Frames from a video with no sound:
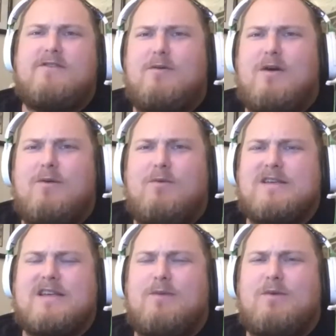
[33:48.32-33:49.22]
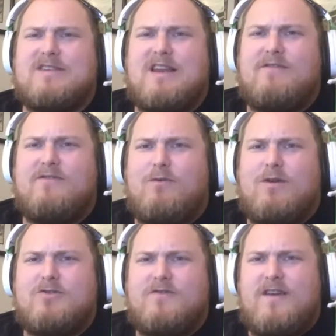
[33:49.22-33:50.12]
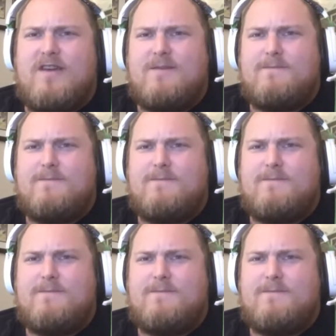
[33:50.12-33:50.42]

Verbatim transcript: It wasn't. It wasn't even four hundred feet.